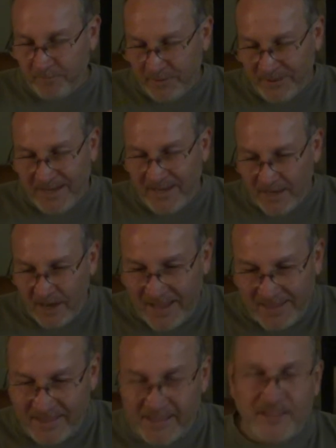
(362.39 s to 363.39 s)
but they did,
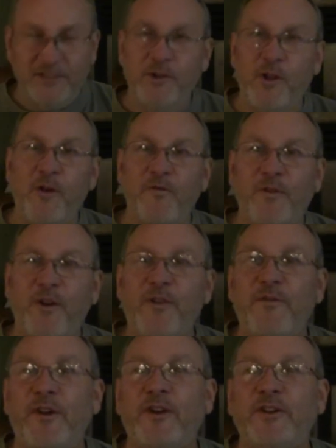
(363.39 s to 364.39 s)
think, still a
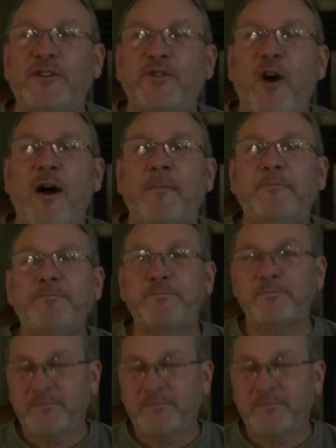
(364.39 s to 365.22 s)
very, very good job.